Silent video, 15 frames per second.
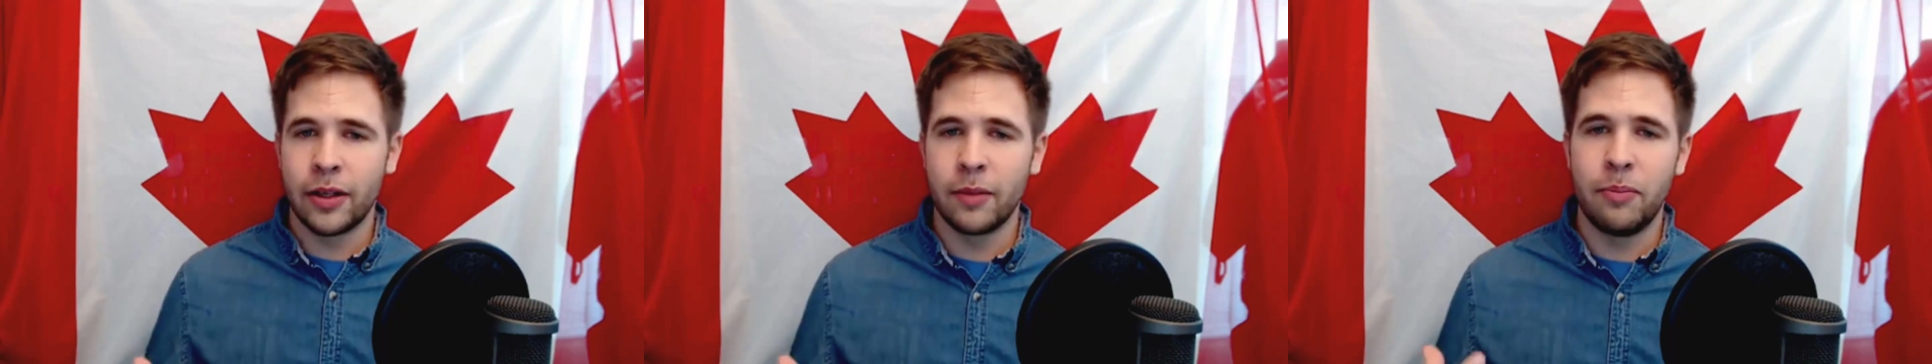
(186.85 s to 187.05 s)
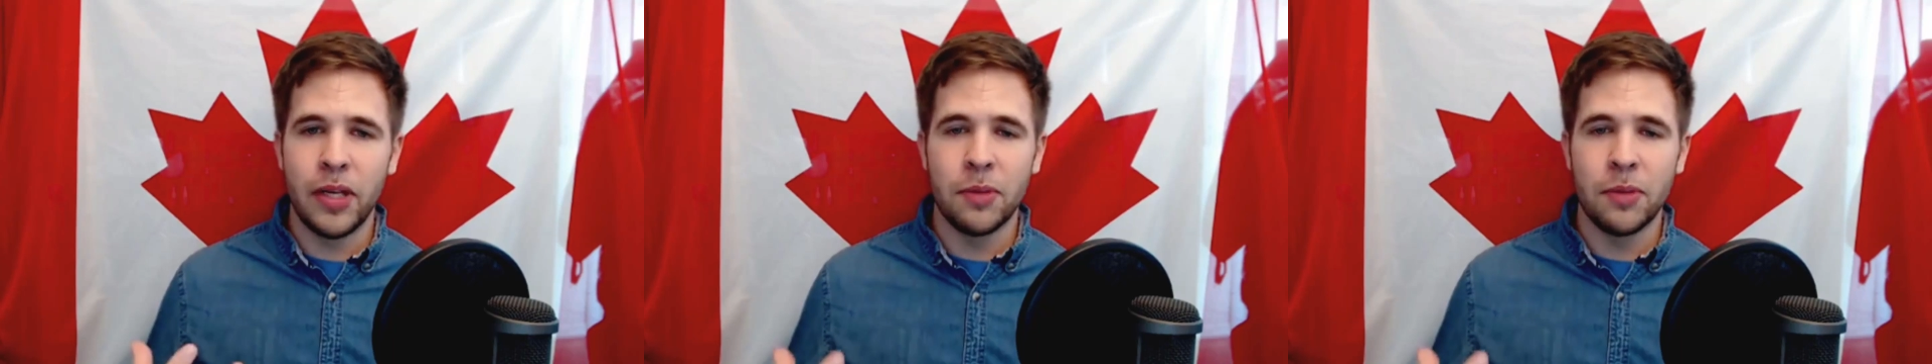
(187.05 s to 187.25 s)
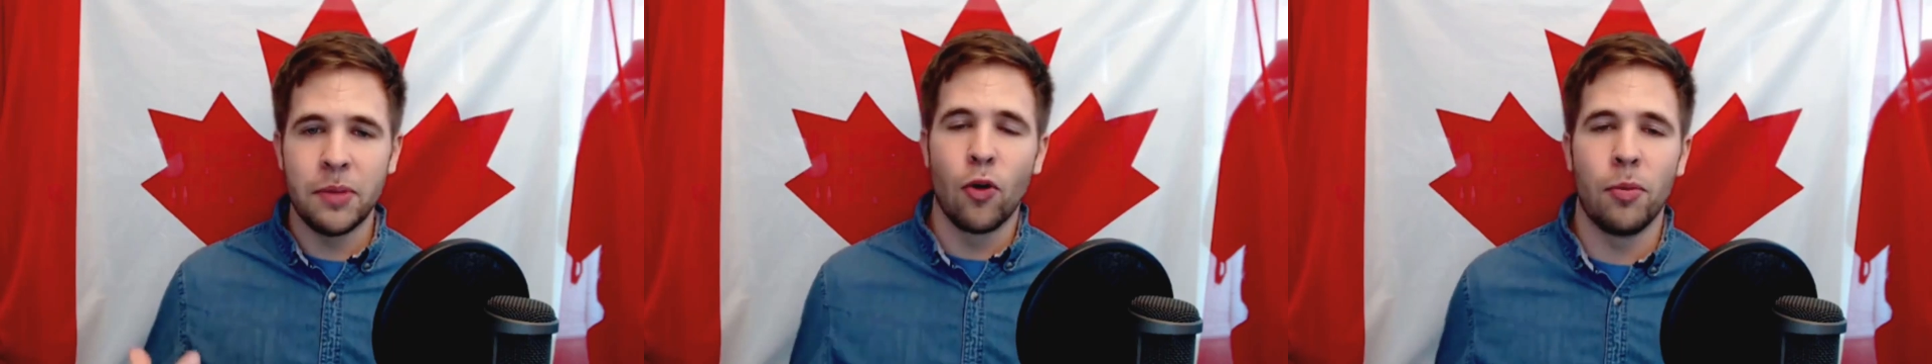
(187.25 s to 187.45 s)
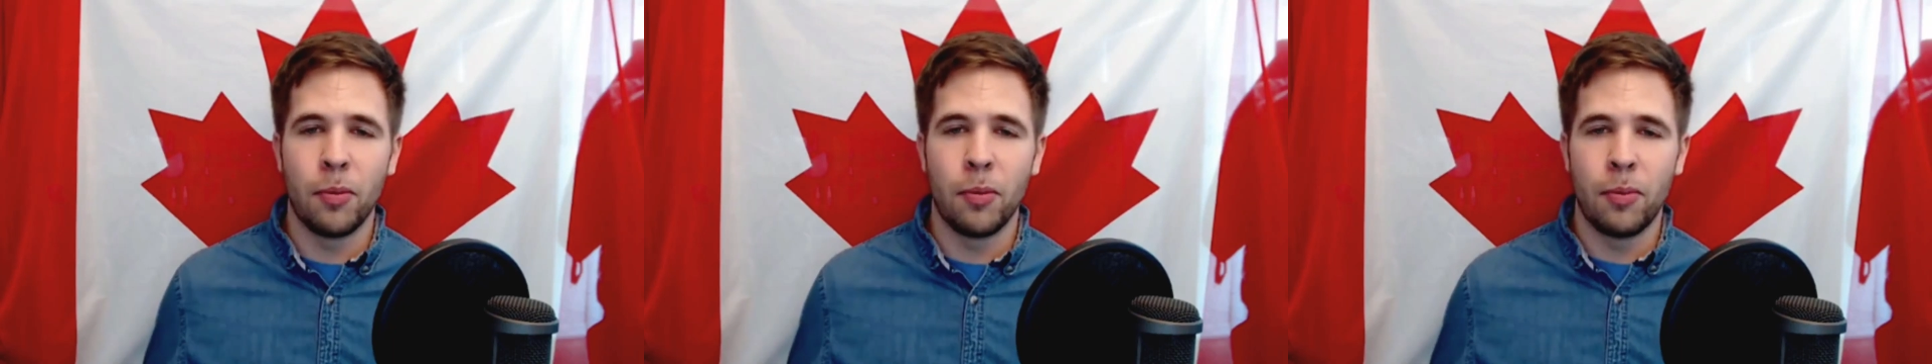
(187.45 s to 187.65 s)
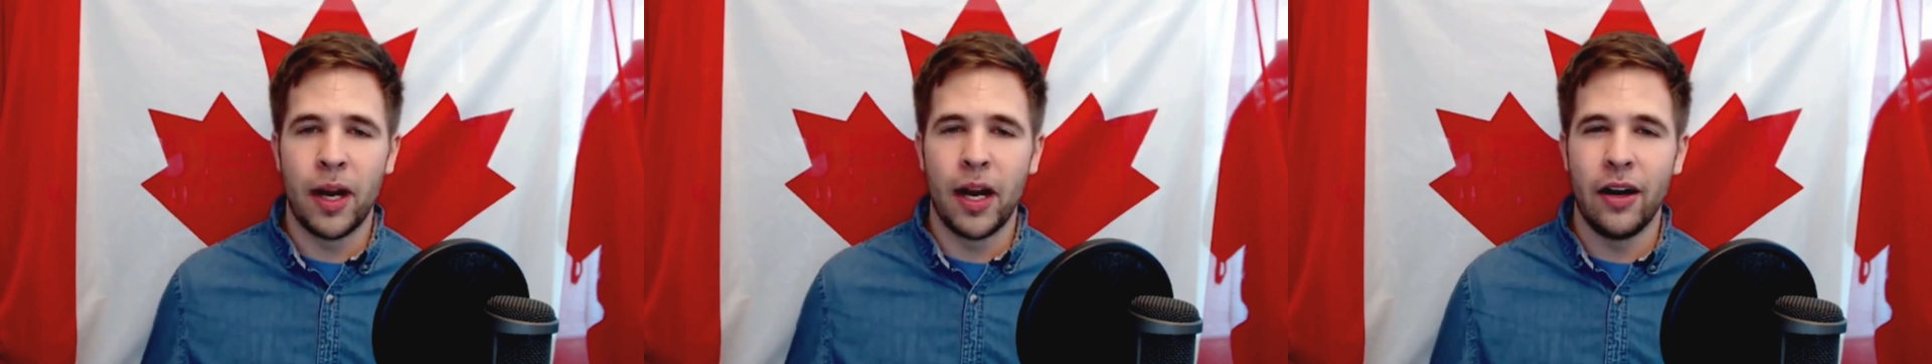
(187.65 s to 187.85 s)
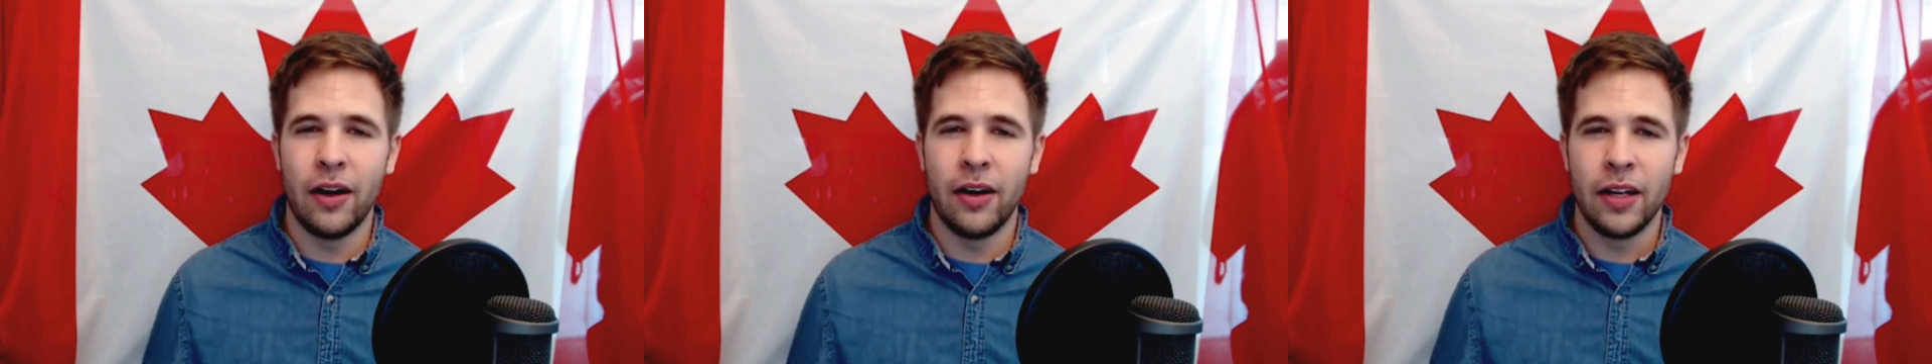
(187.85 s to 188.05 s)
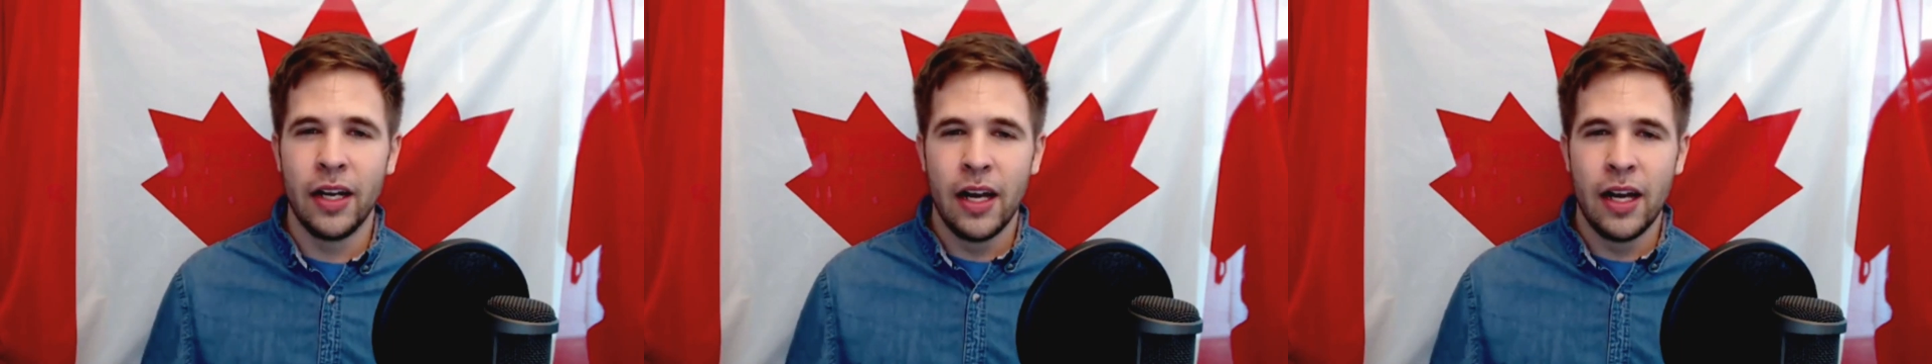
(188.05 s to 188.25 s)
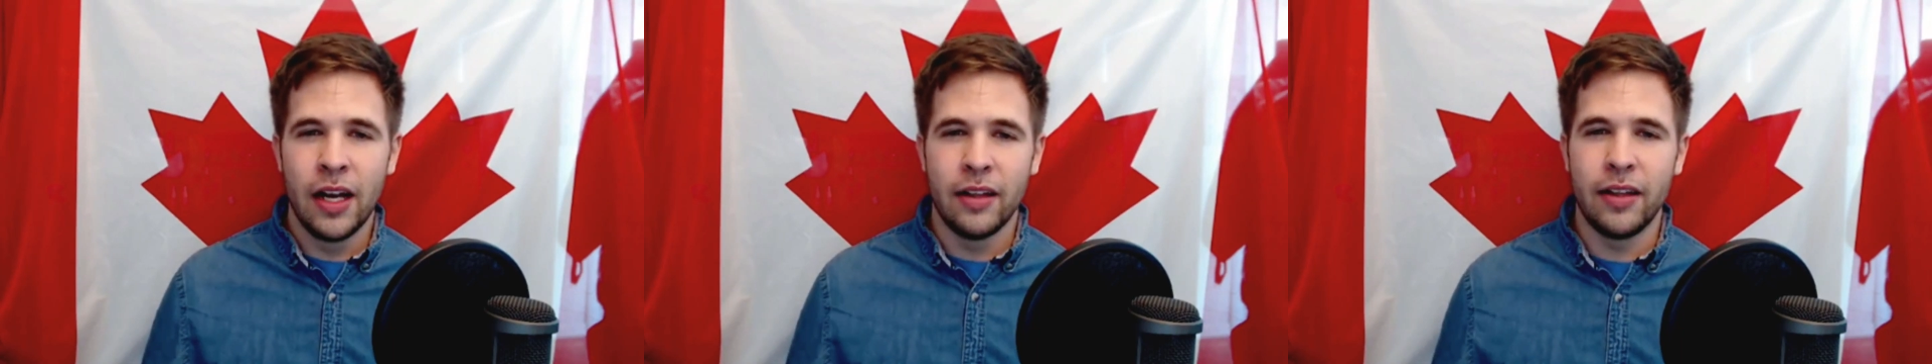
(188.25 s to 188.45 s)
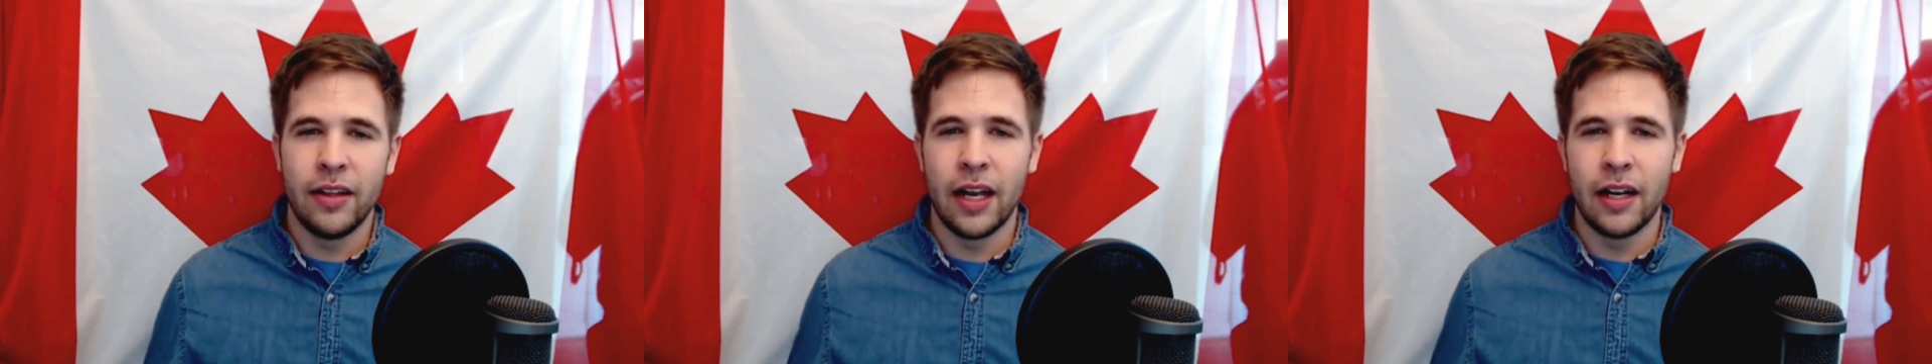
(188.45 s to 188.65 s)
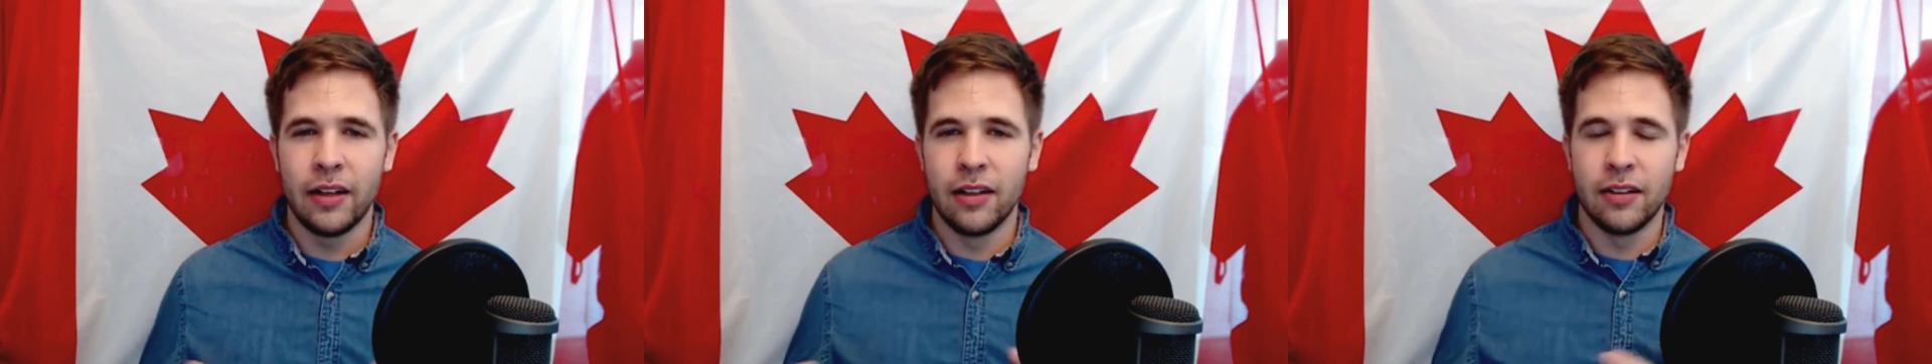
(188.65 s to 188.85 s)
be more prepared
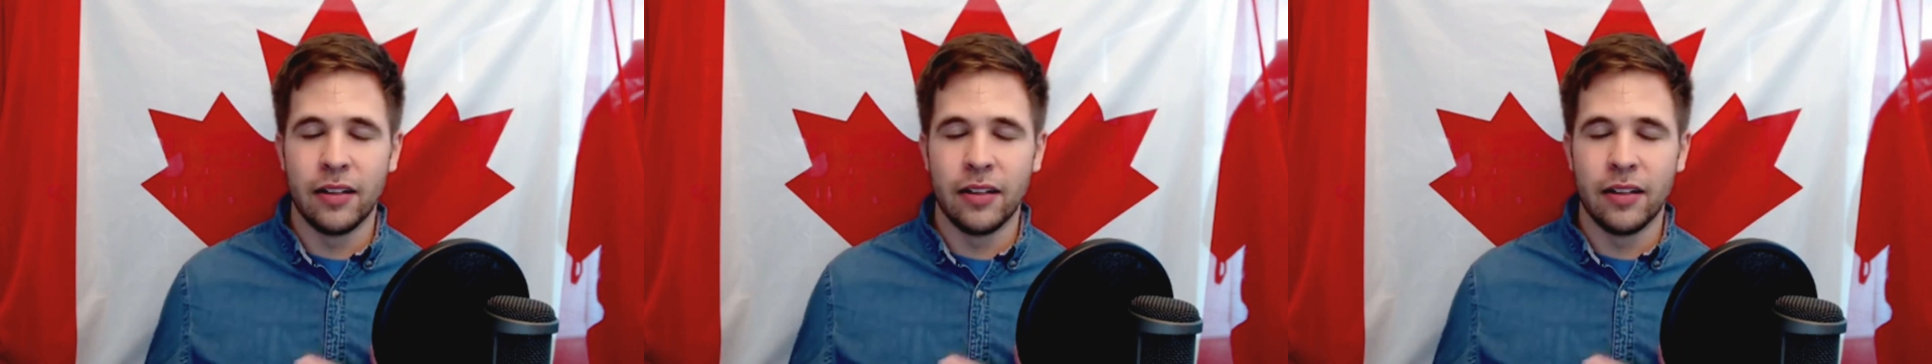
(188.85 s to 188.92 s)
than